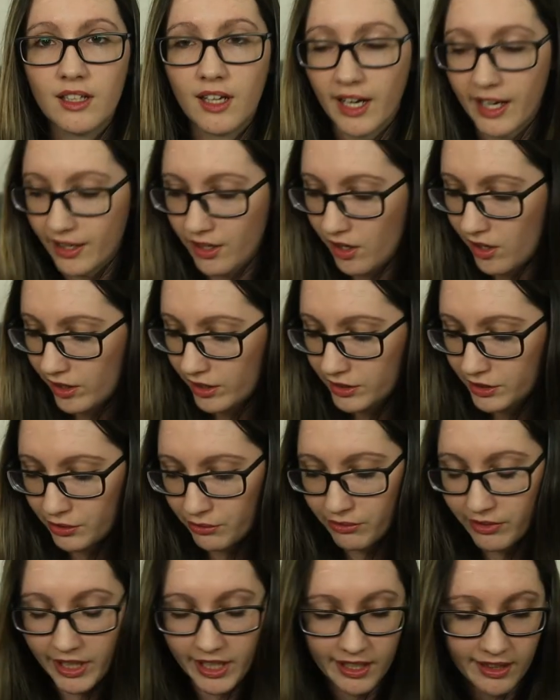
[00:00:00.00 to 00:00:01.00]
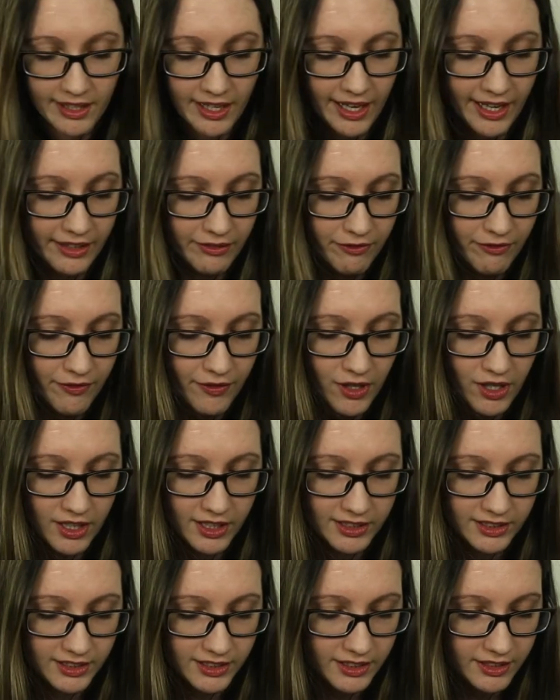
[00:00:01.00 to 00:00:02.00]
Kind of hard to read that
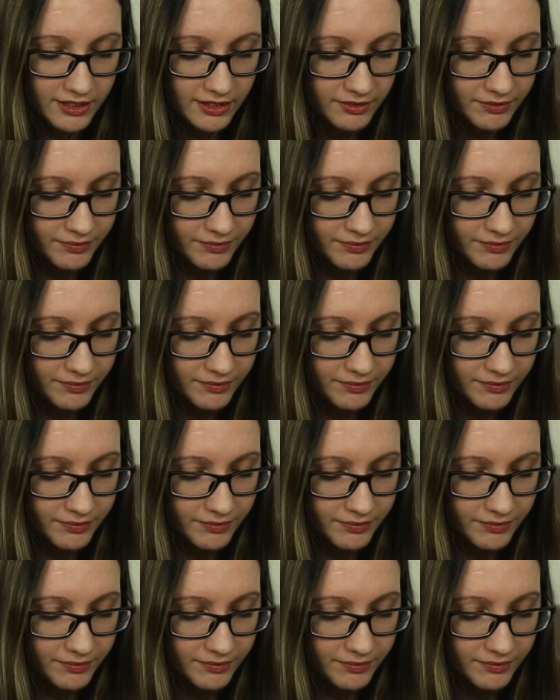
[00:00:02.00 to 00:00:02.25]
font.